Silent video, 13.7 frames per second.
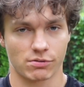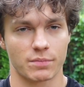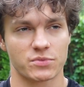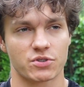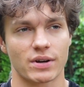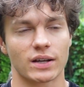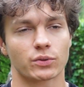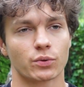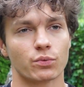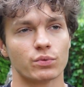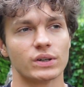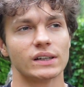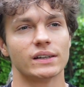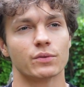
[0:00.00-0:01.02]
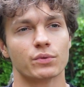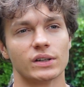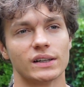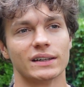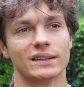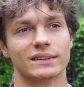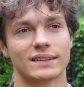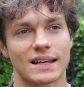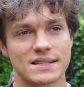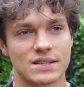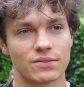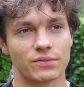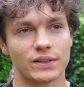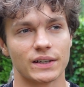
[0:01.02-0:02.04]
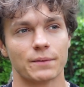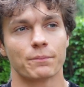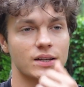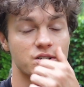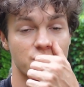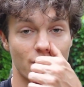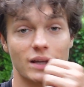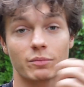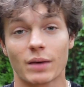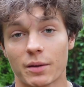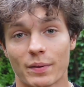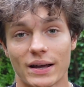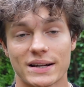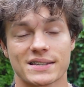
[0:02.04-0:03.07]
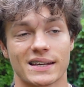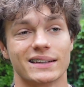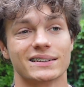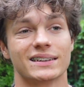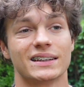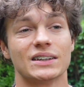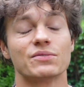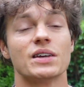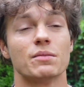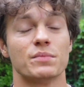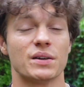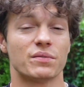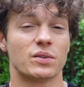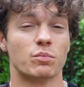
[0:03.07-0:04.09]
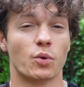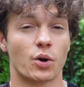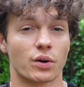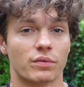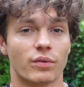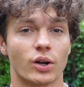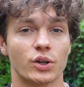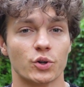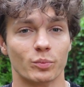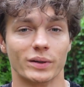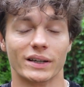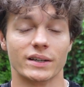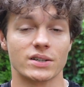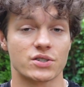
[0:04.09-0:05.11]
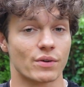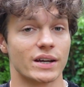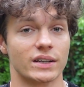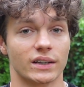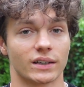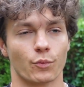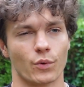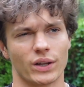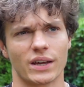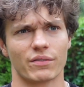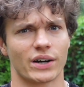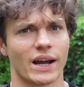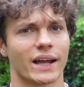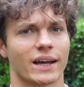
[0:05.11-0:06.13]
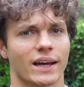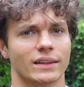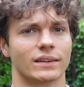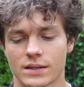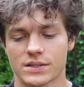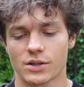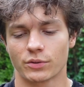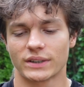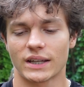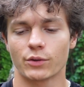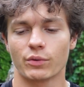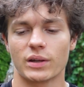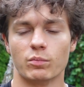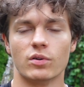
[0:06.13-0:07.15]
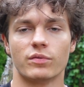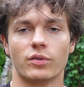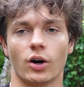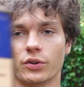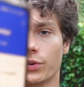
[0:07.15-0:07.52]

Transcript: I'm trying to really intensively train my pecs and give them even more volume in training whenever I can. So then we move on